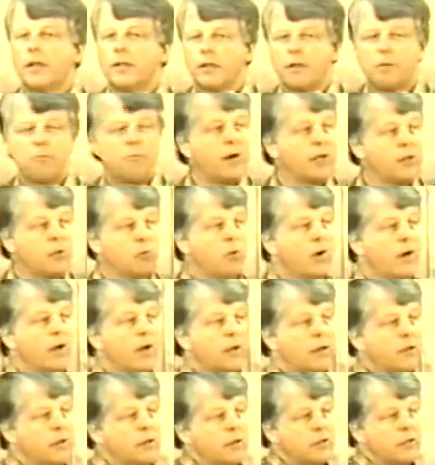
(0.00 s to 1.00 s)
by the way,
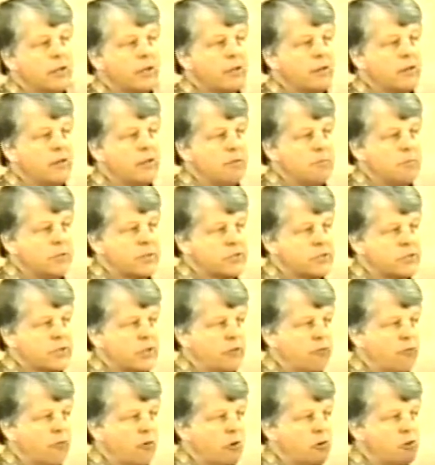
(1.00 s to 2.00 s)
Nicodemus'
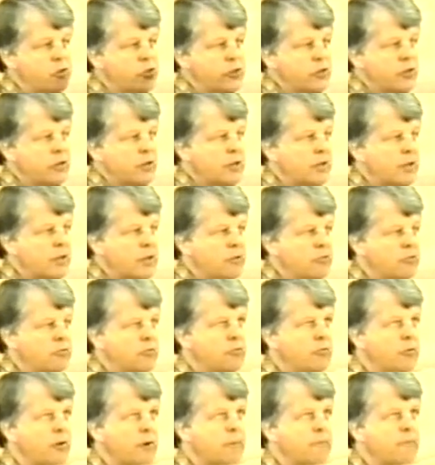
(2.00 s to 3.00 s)
conversion is,
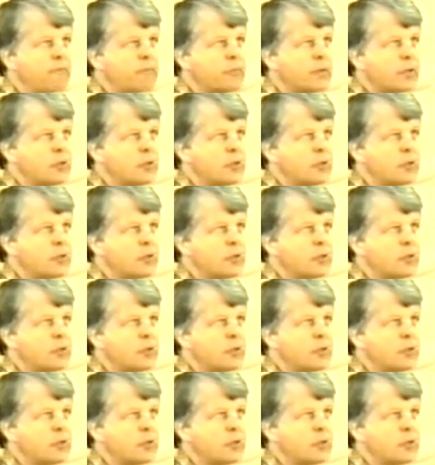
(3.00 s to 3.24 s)
um,